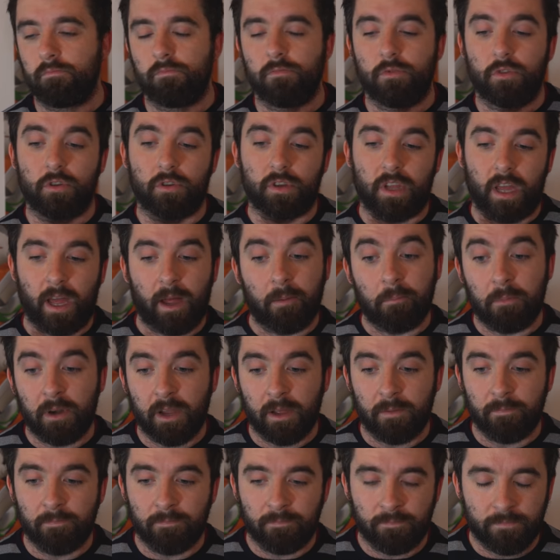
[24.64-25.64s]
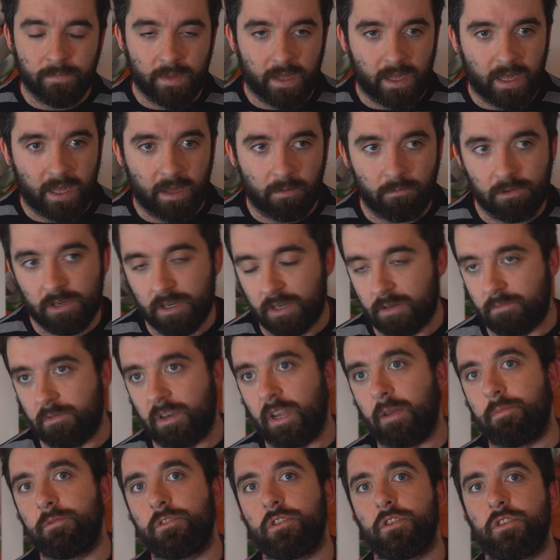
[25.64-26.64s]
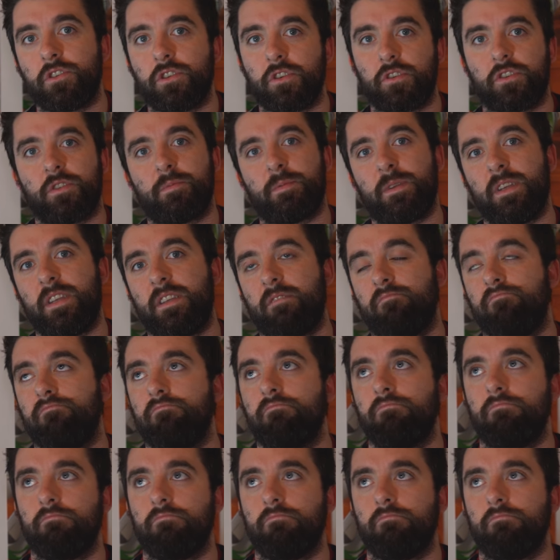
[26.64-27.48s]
your camera. Uh, we talked about aperture, shutter speed,